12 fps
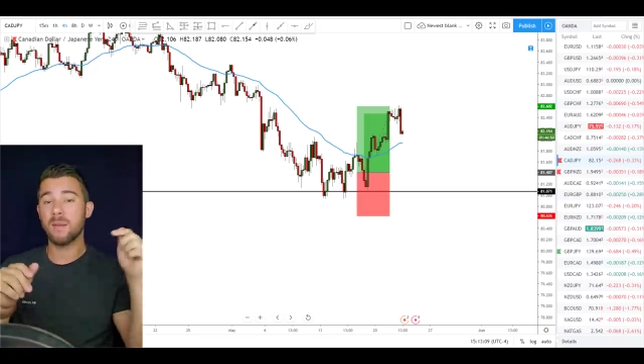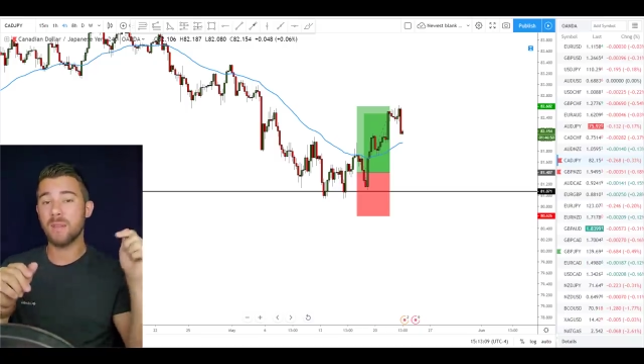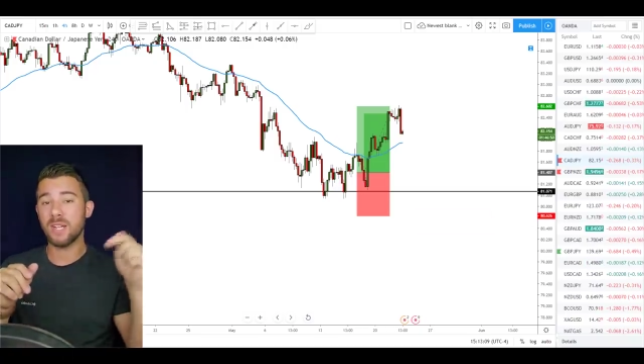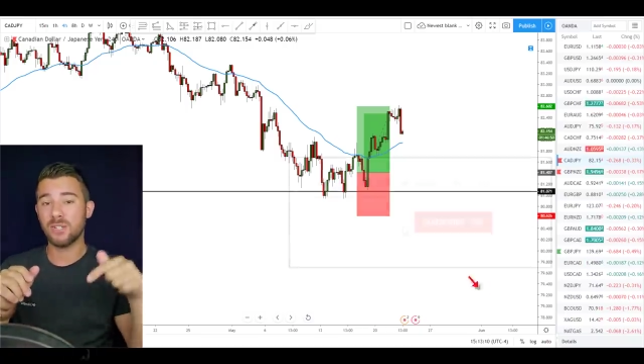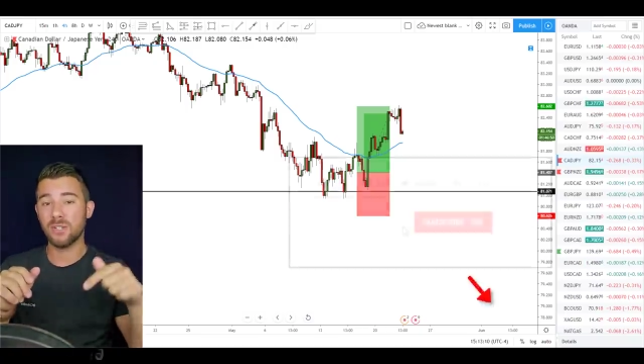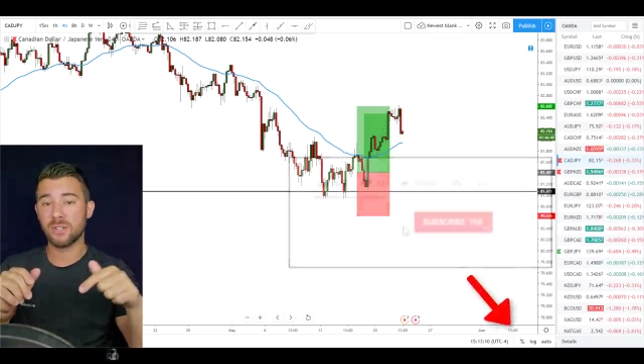
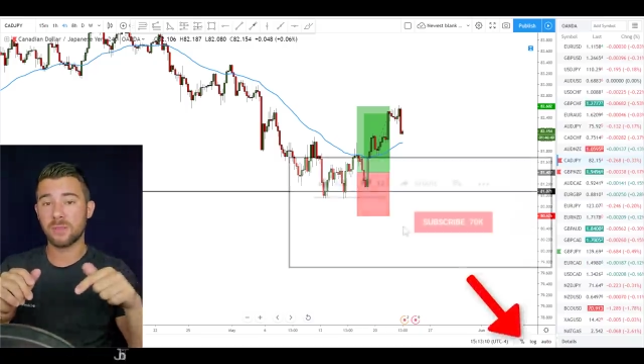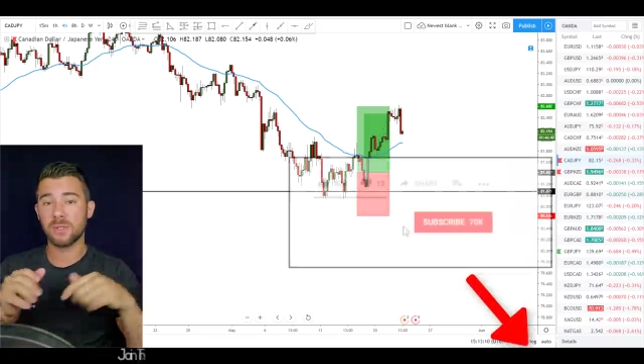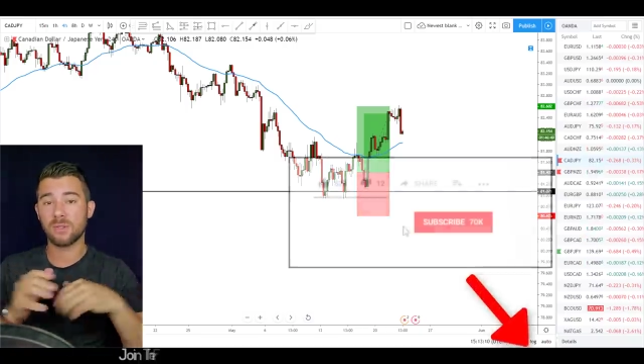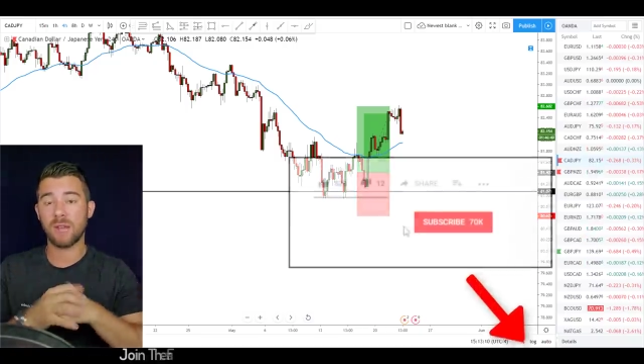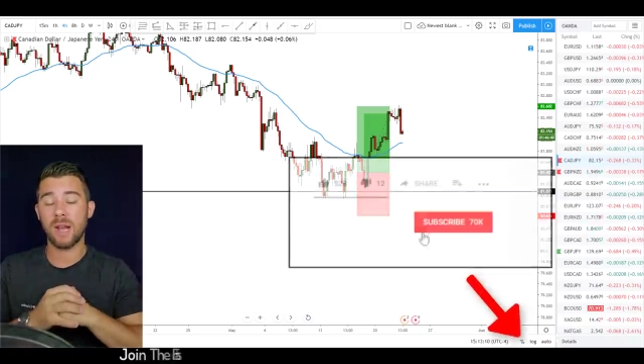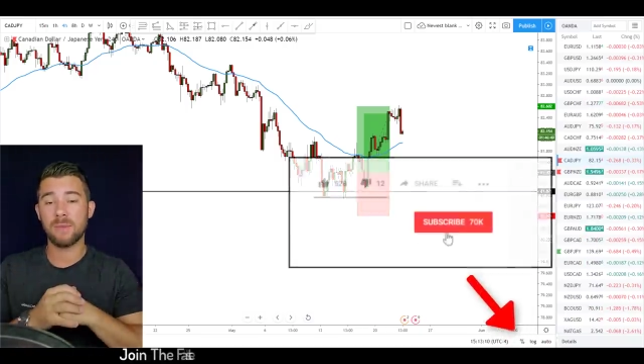make sure you're
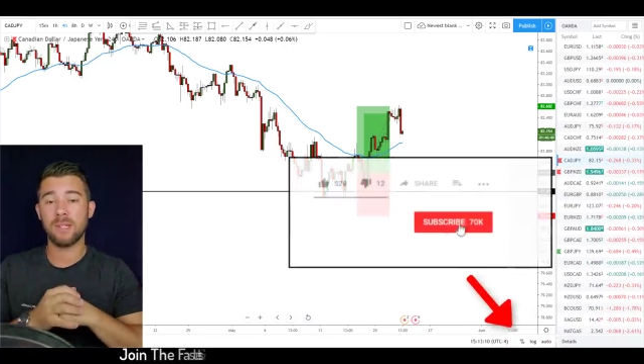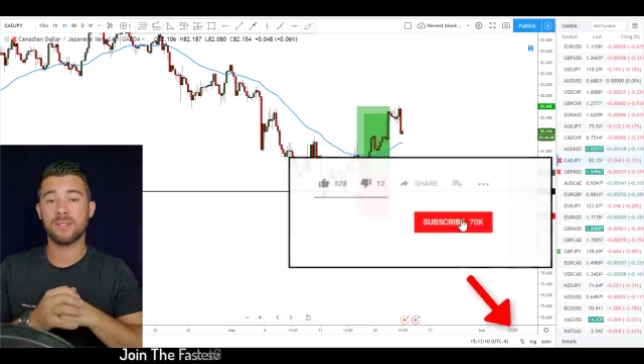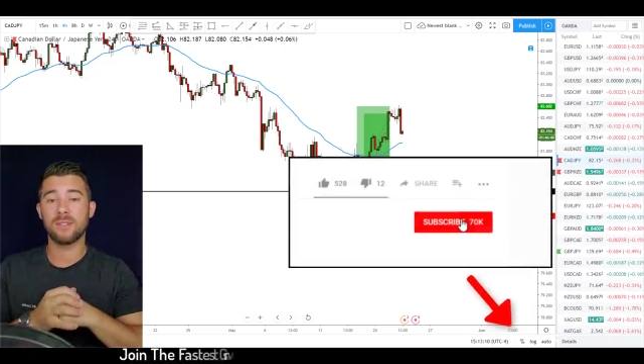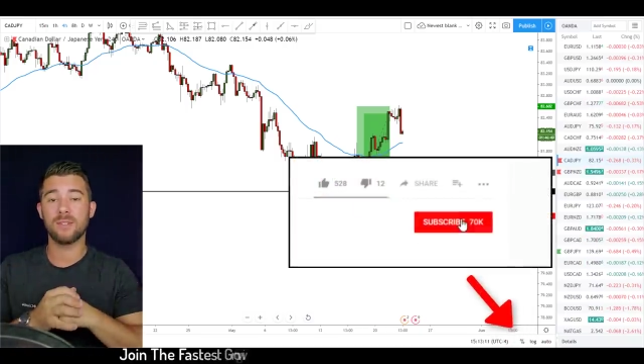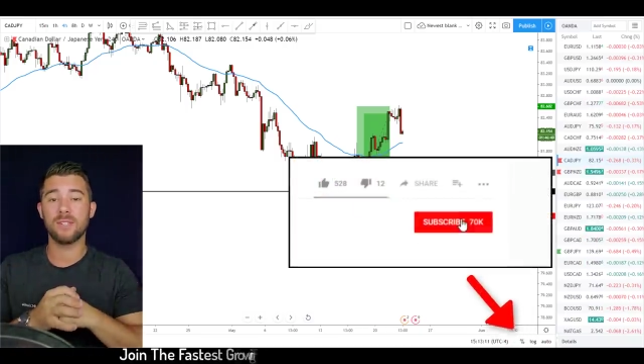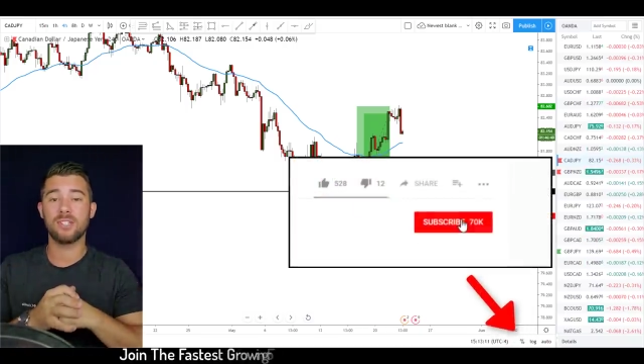subscribed here
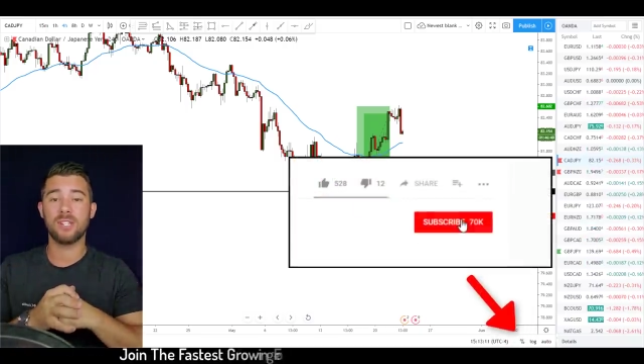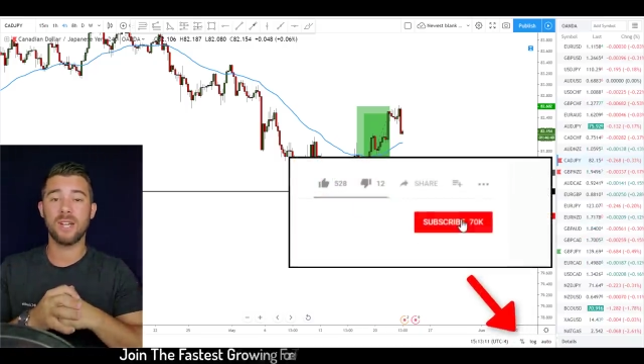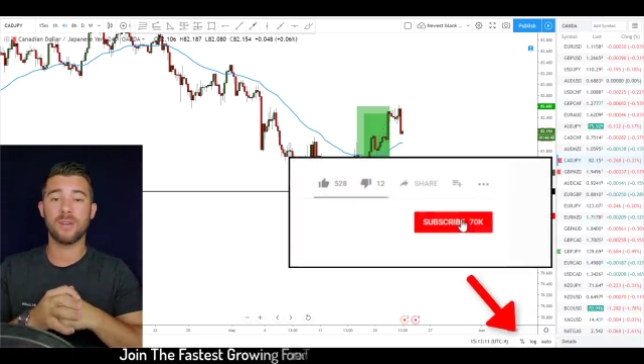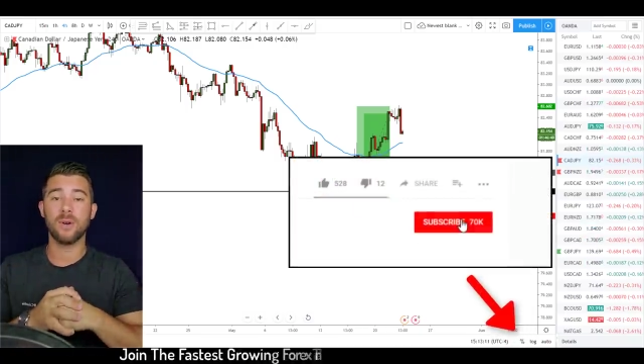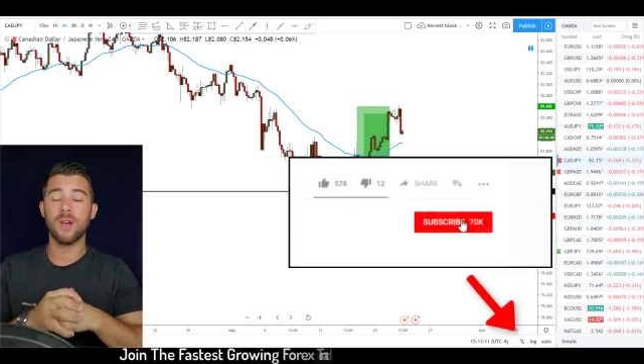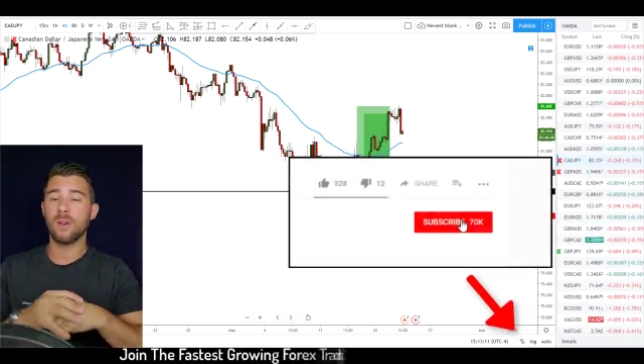to the
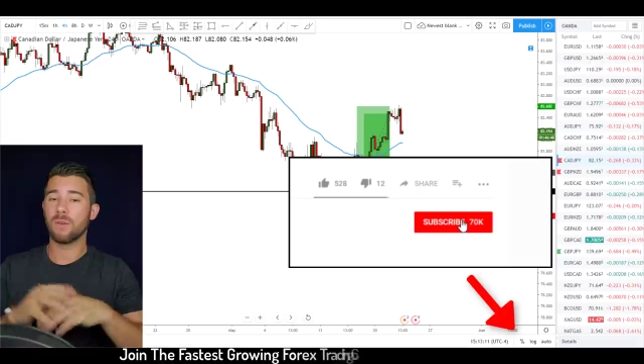channel.